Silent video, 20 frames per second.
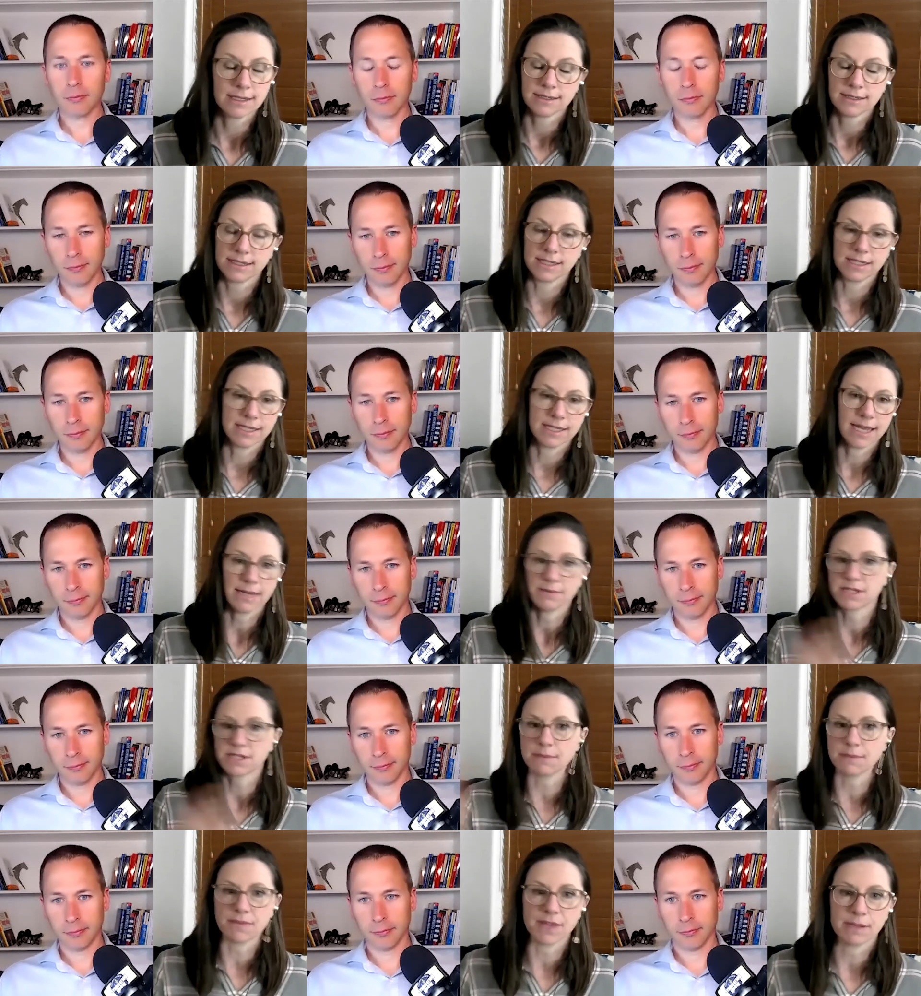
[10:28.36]
Speaker 1: to get
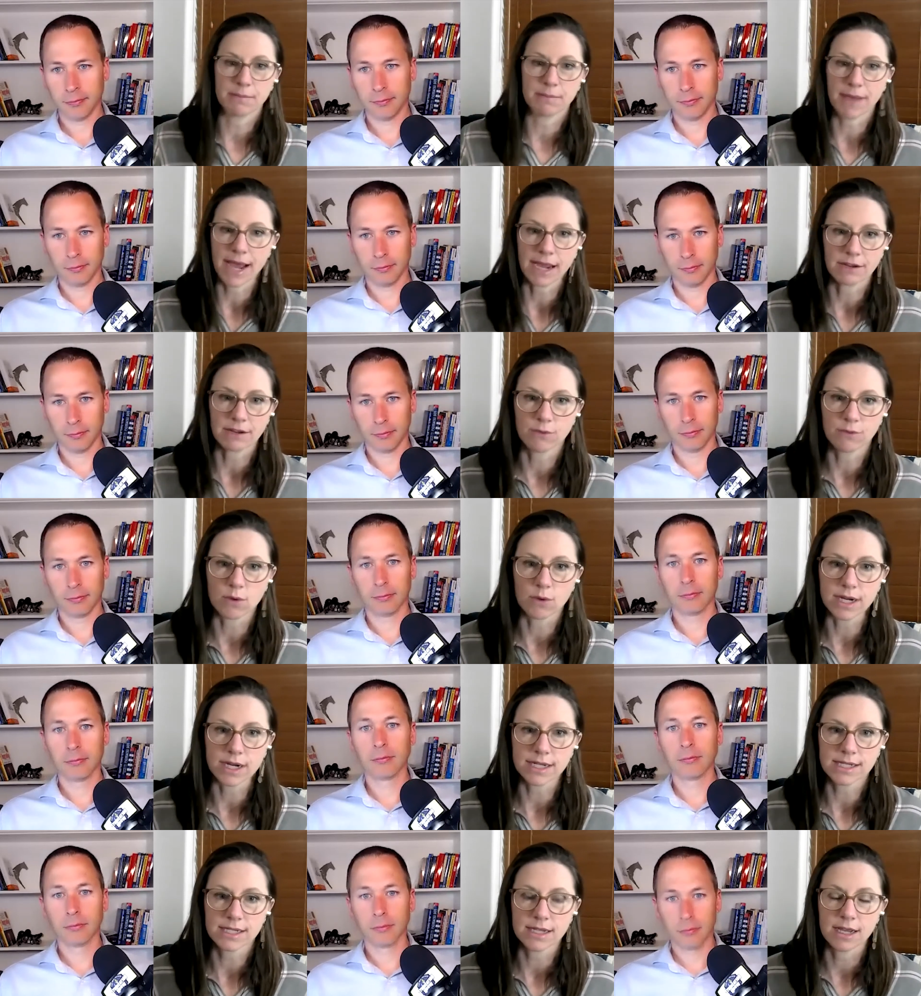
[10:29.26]
something back
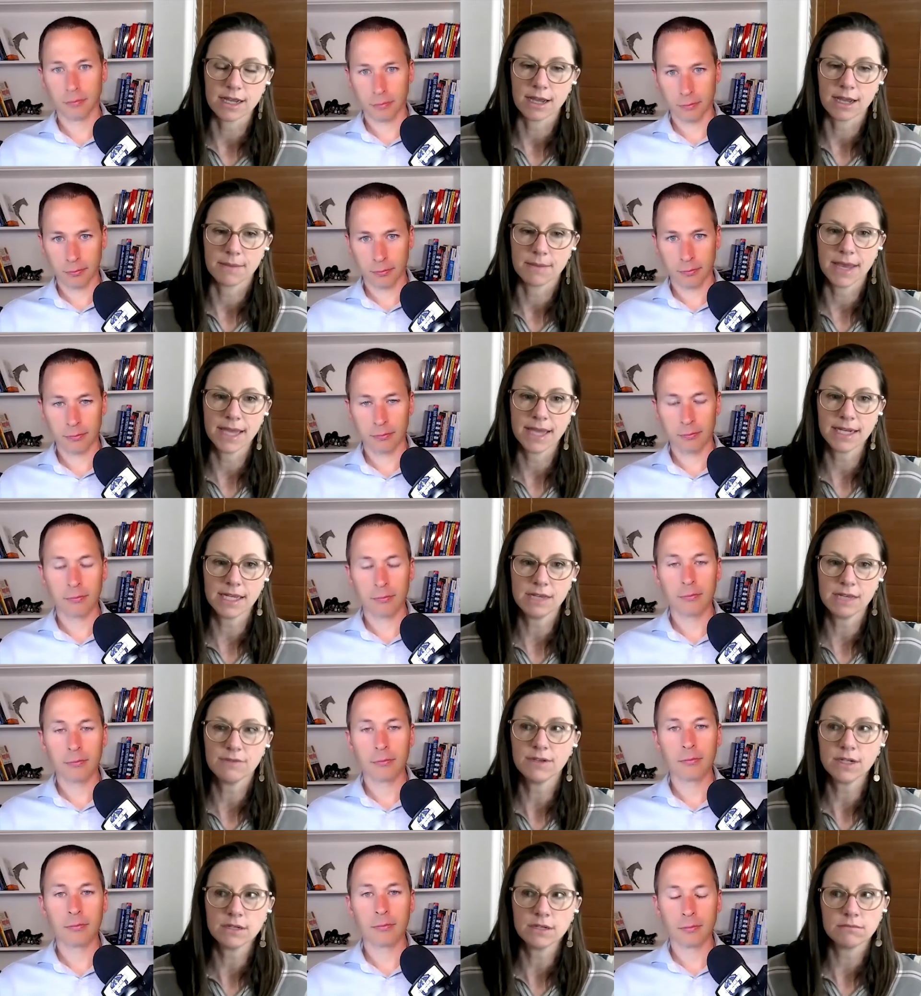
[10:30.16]
for it. Um, and
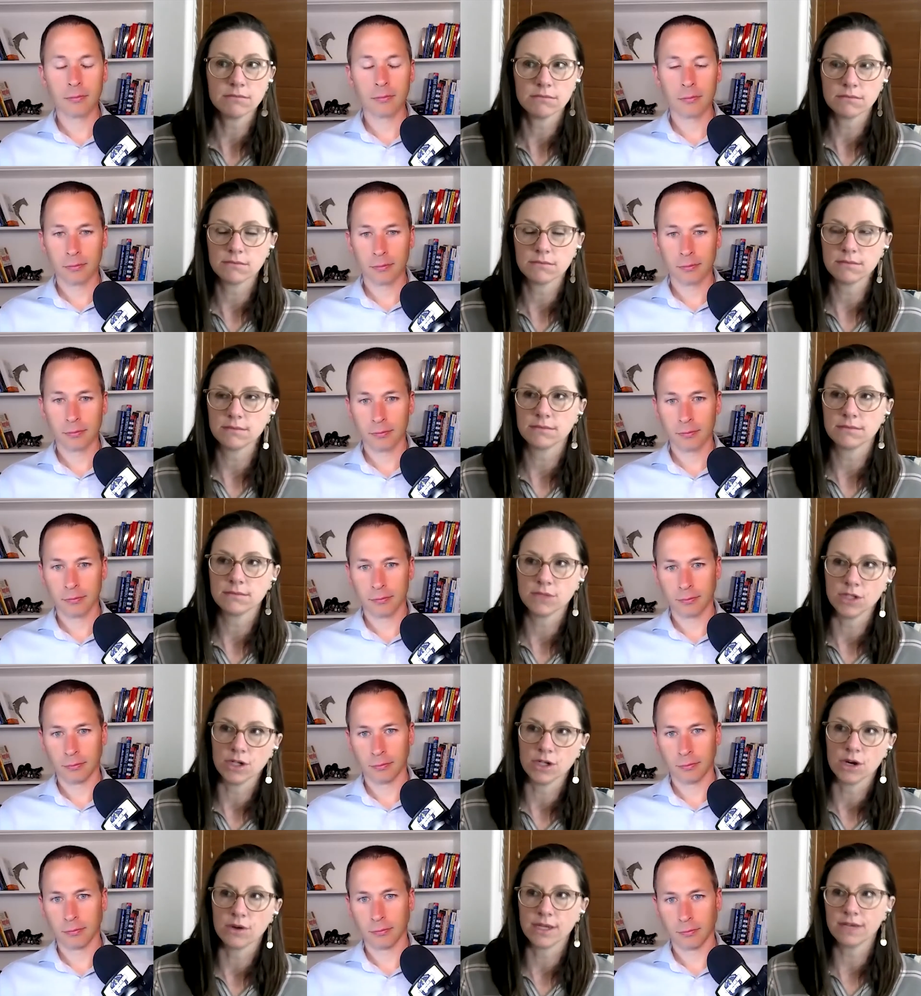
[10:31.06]
even,
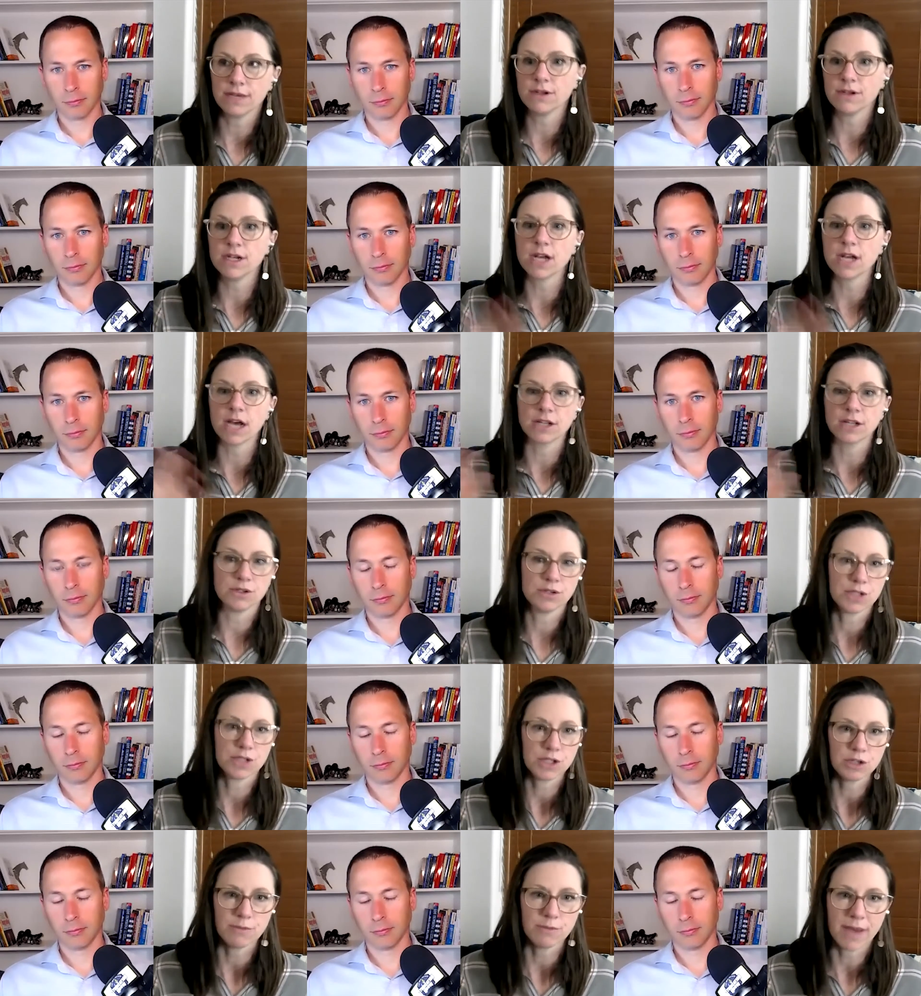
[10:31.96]
you know, even not do
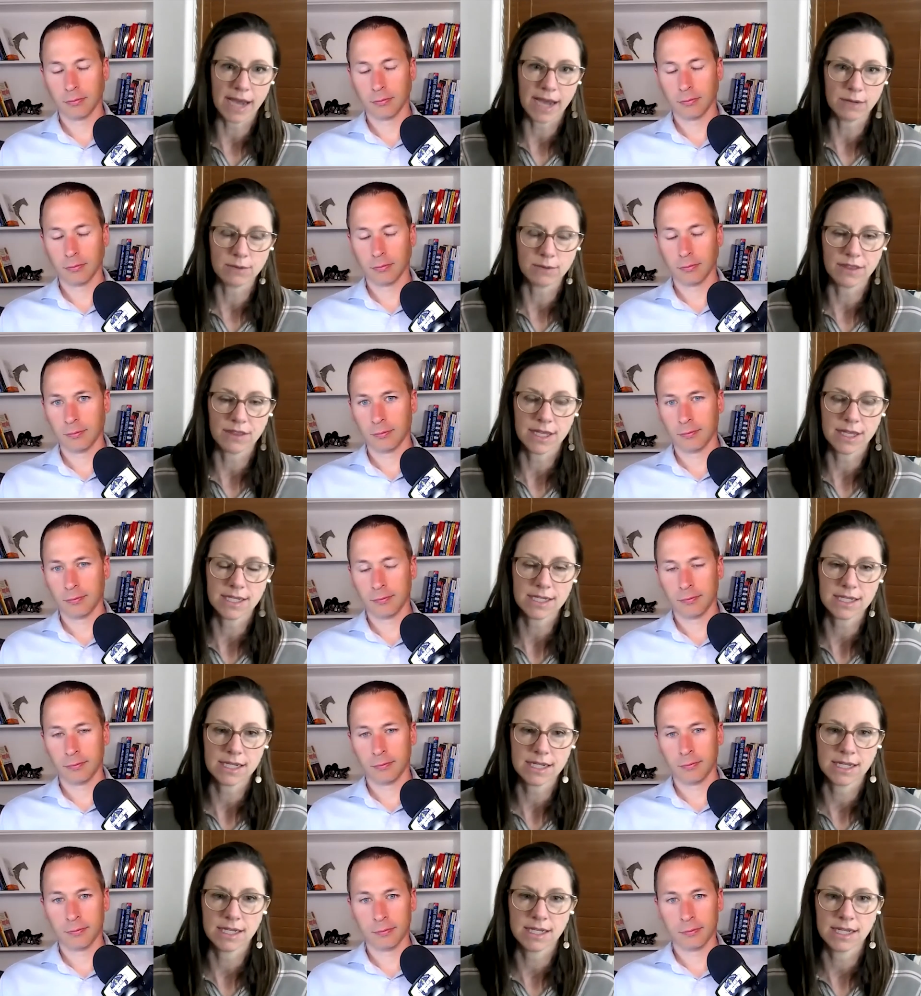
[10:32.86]
too bad with
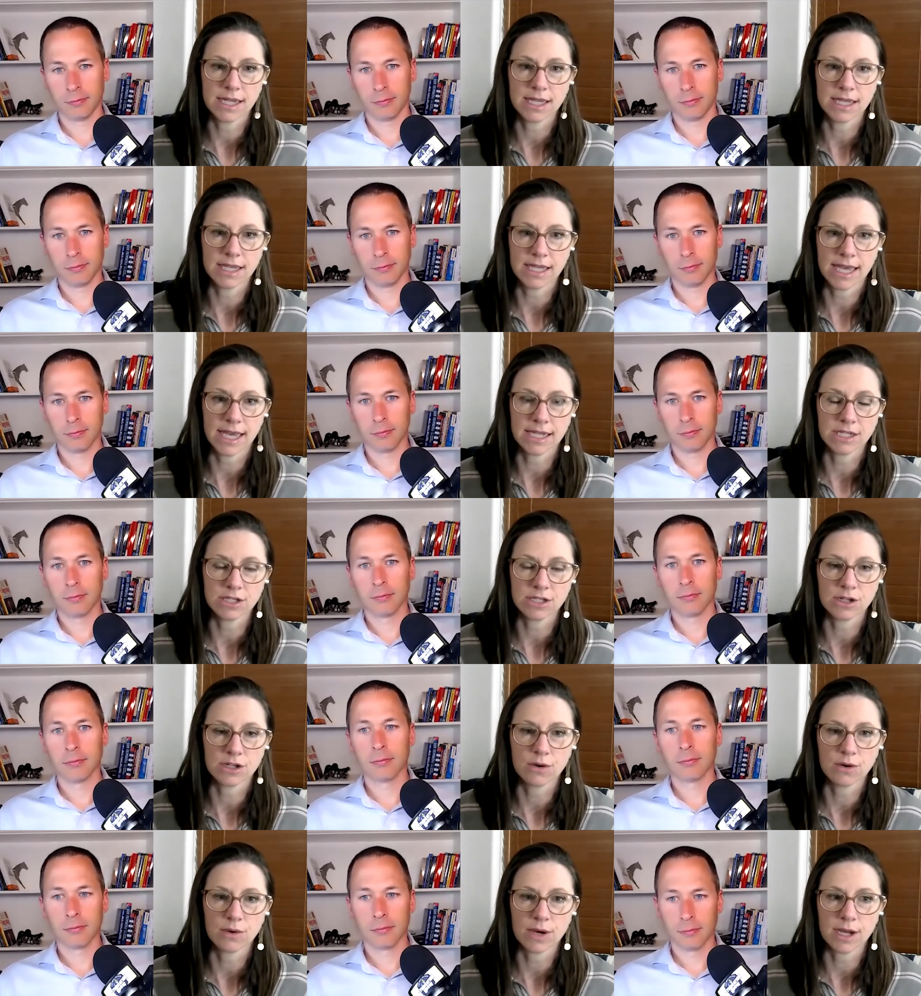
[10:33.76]
it in, in the end, you know,